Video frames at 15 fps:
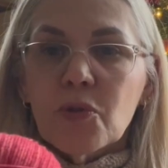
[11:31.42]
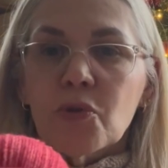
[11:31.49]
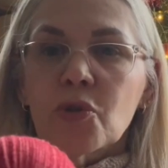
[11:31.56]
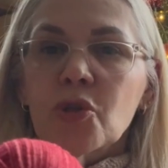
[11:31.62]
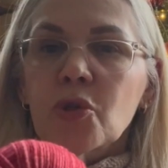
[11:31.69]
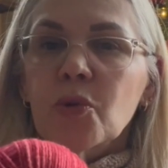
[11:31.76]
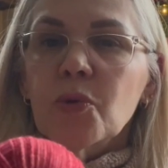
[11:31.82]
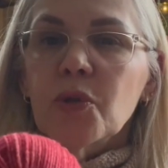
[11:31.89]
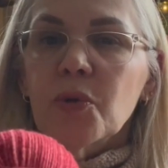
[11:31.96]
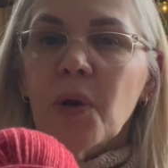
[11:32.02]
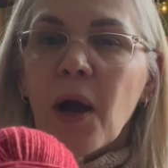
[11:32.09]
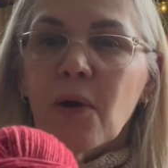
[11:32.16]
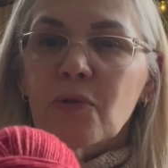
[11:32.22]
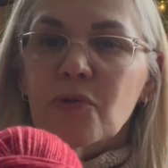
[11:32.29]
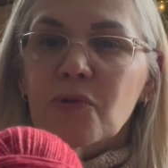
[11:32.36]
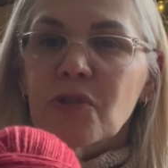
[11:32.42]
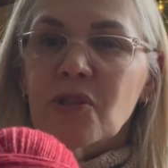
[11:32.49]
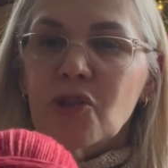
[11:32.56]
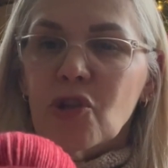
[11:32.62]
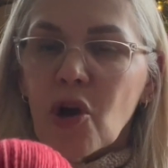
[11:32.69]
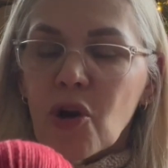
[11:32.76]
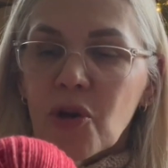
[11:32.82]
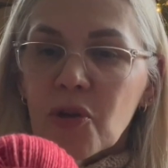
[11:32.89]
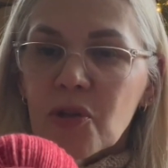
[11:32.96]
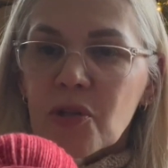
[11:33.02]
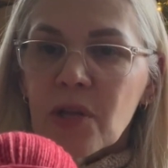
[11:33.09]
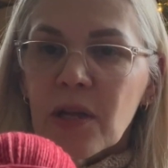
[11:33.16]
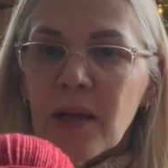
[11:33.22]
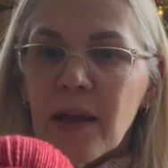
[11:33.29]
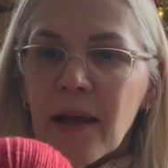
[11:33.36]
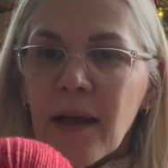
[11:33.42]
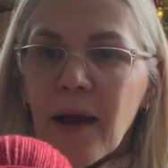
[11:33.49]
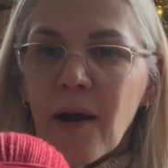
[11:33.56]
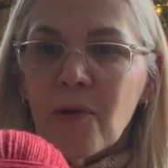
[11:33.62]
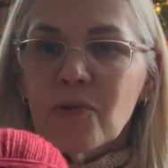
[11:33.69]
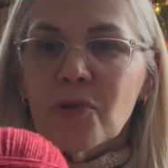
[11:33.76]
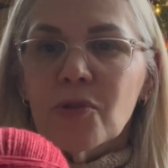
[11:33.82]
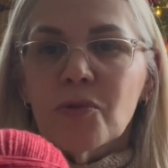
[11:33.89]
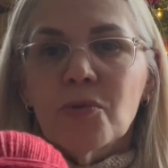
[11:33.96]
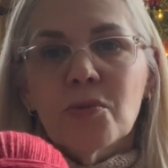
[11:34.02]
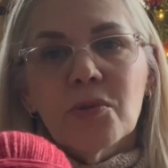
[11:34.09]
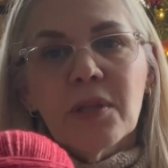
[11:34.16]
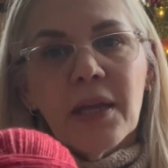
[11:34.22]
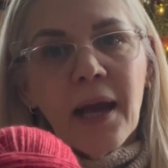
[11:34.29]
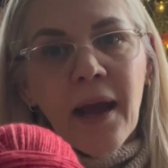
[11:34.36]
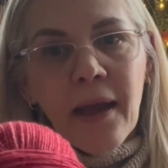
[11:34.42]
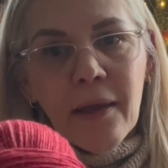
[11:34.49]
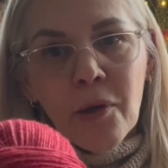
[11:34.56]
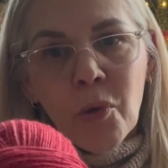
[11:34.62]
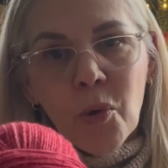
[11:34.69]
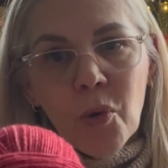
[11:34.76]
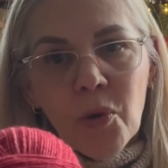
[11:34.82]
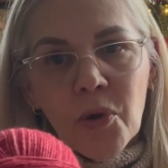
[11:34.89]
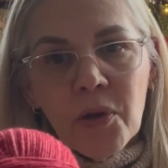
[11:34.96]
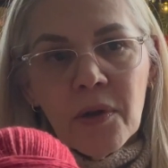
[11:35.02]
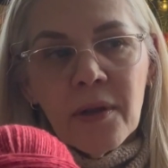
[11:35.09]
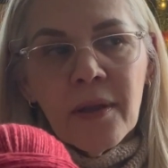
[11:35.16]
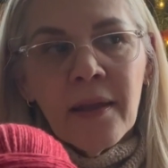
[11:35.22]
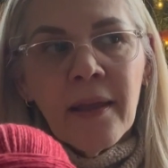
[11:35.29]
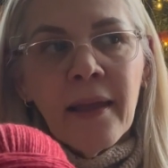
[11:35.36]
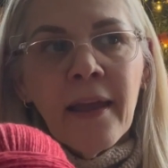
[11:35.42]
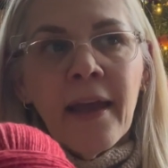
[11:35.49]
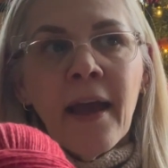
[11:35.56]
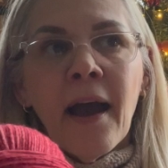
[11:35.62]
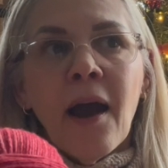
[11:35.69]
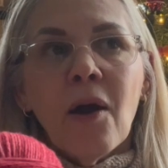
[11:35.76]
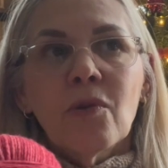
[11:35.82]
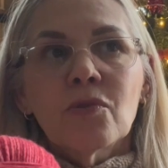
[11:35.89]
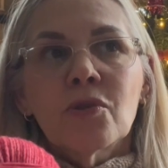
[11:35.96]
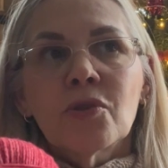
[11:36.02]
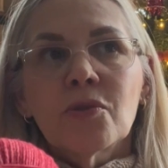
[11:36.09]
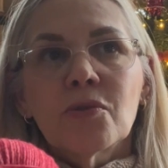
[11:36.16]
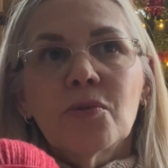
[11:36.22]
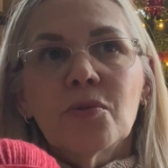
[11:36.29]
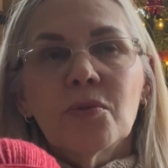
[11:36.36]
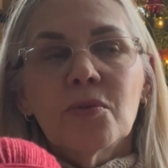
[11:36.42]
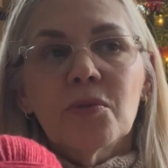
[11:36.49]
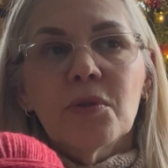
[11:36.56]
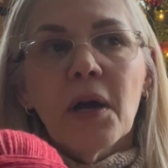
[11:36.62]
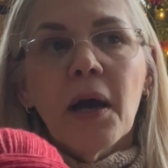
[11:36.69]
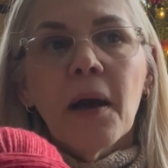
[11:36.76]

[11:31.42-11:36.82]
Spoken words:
to show you how to start, how to do the I-cord, how to do